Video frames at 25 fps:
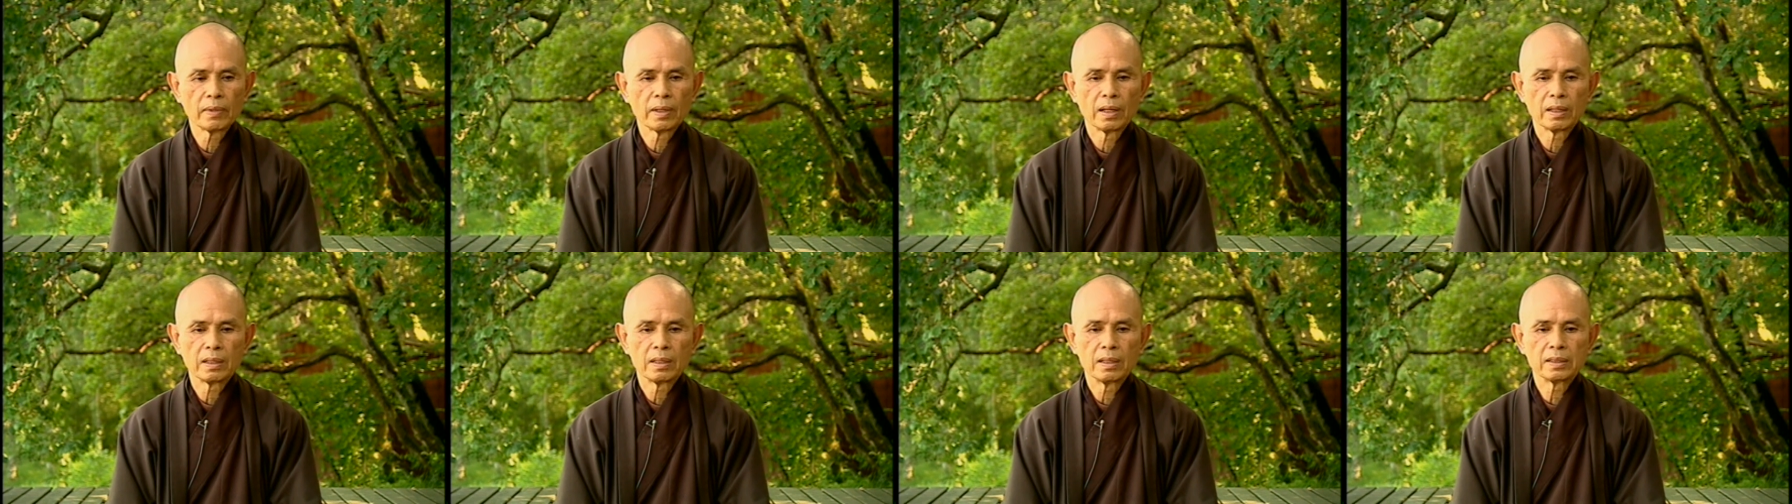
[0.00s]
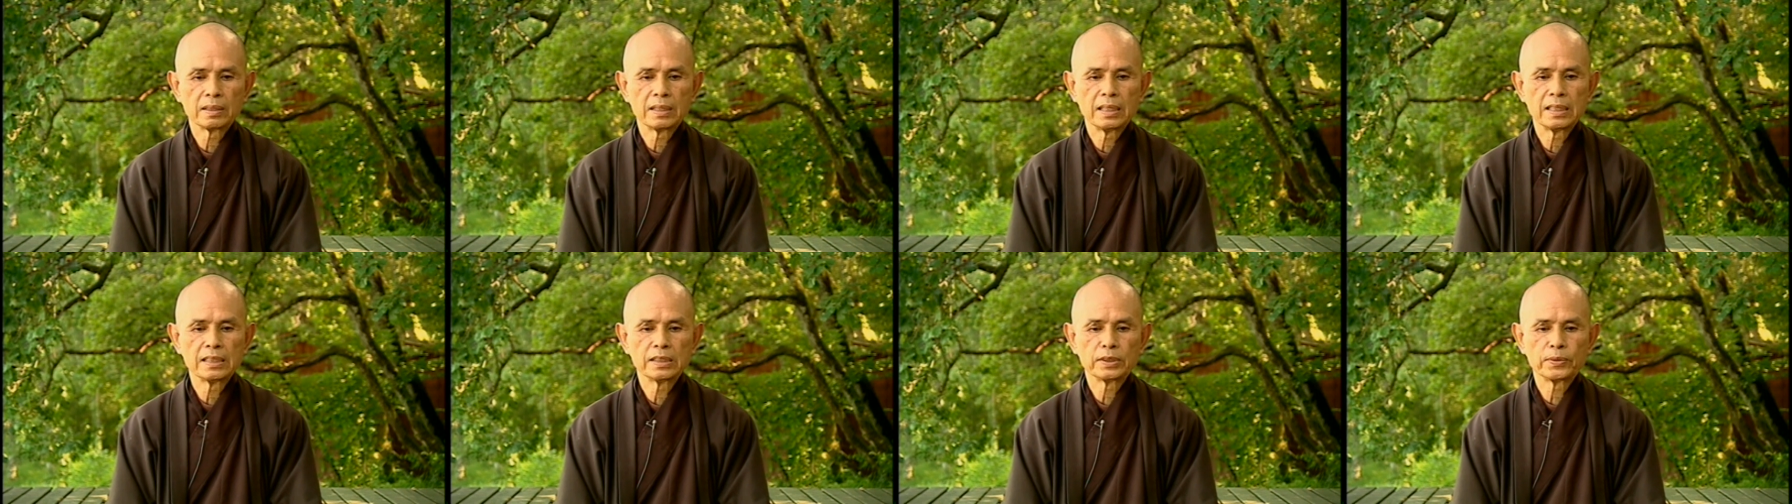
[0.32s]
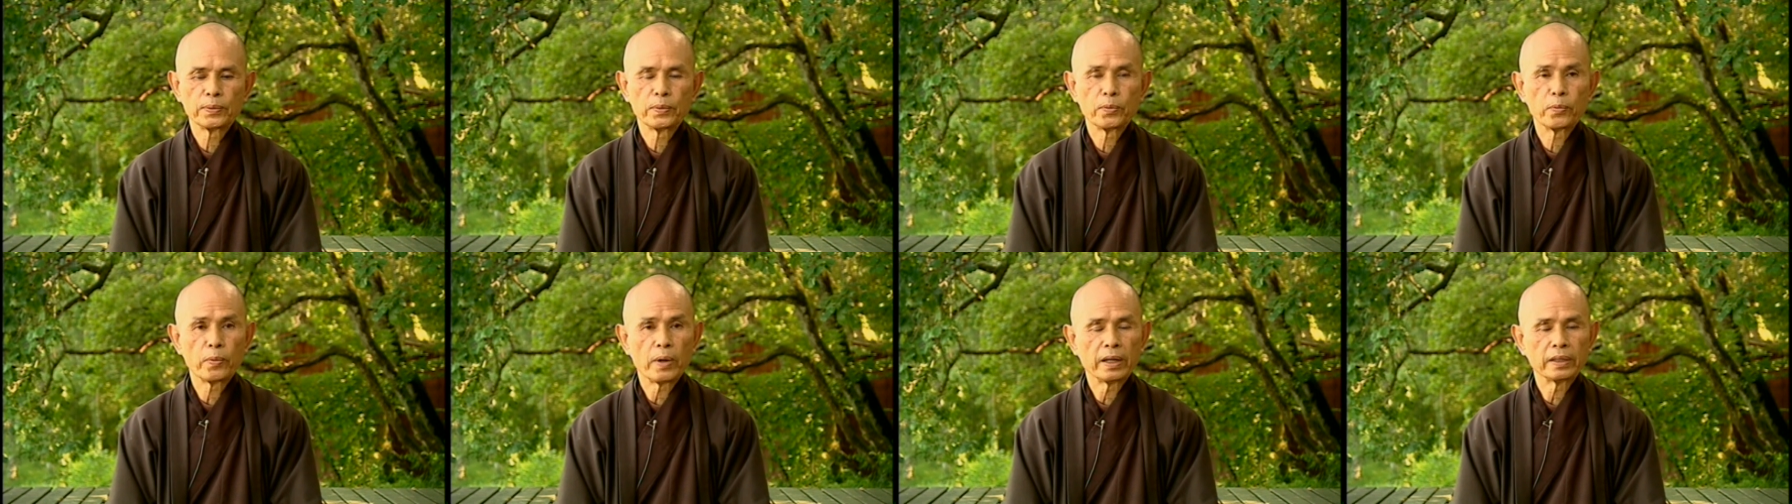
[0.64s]
the things
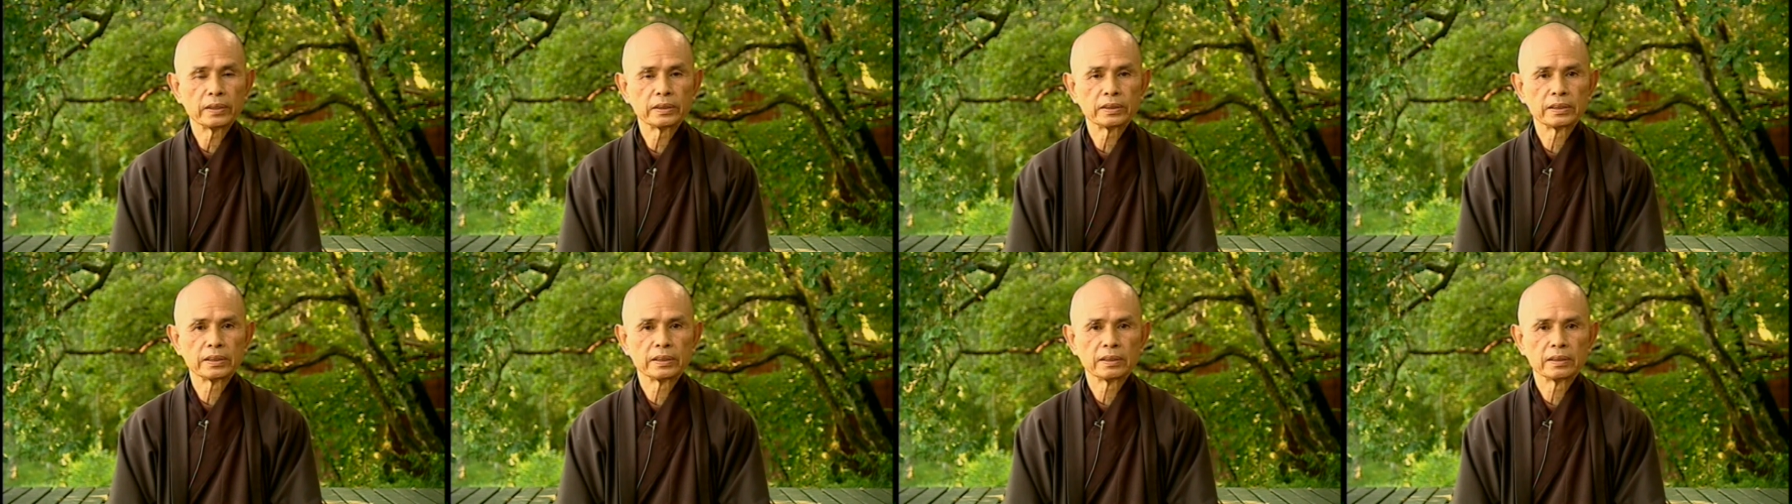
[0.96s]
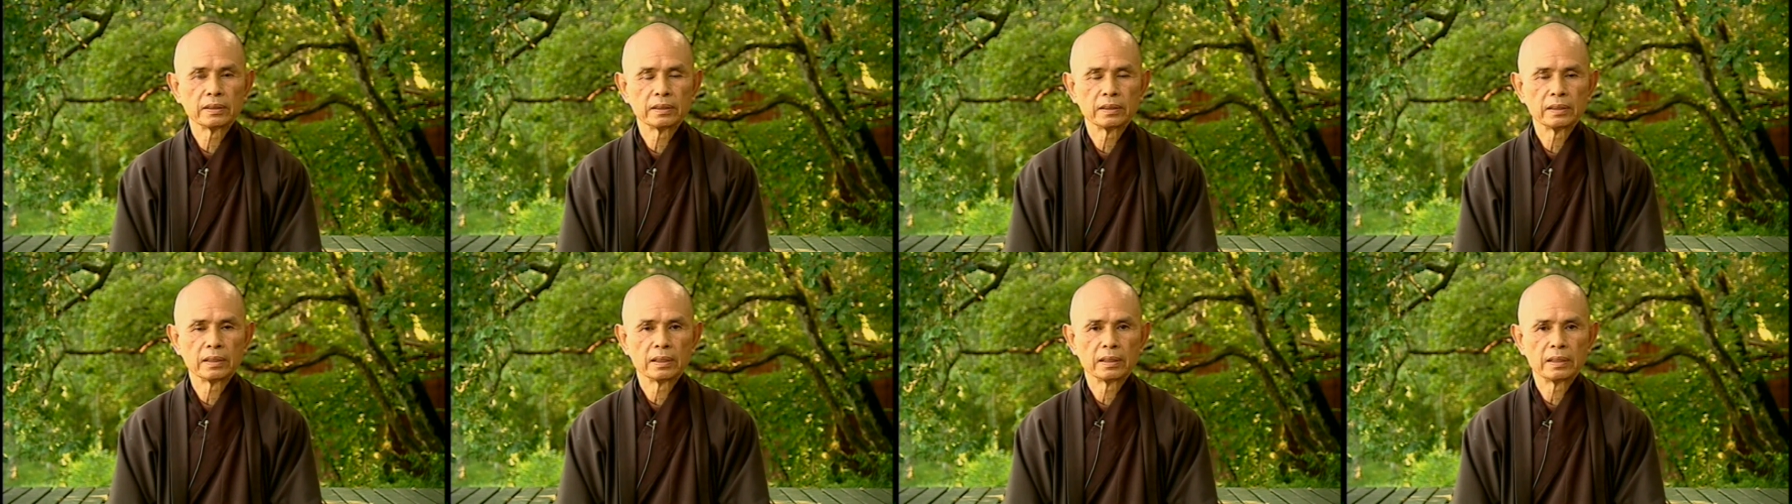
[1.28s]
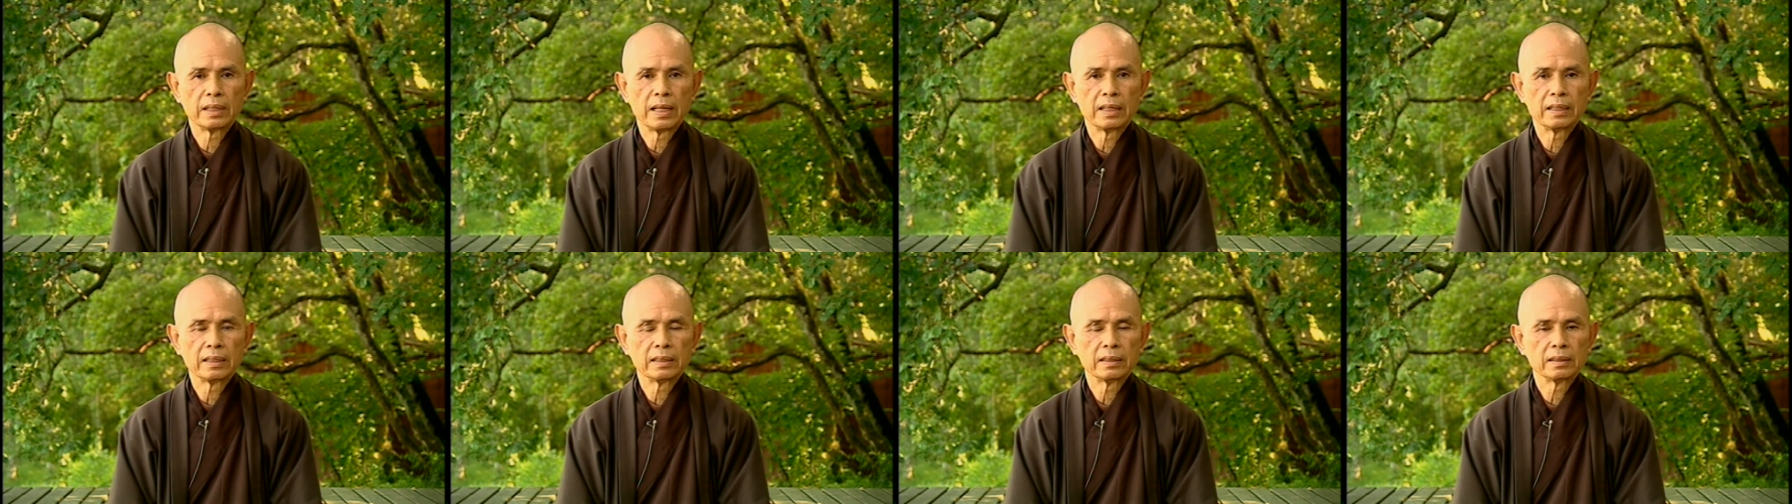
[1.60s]
we want, uh,
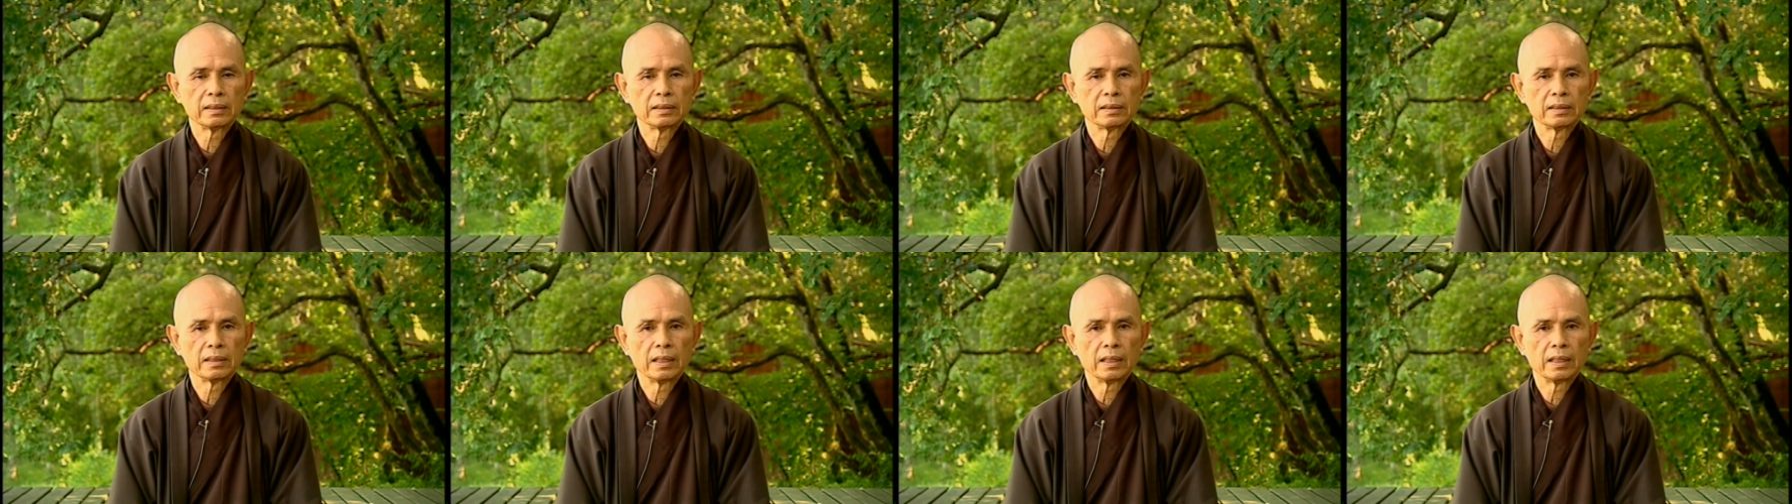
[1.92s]
then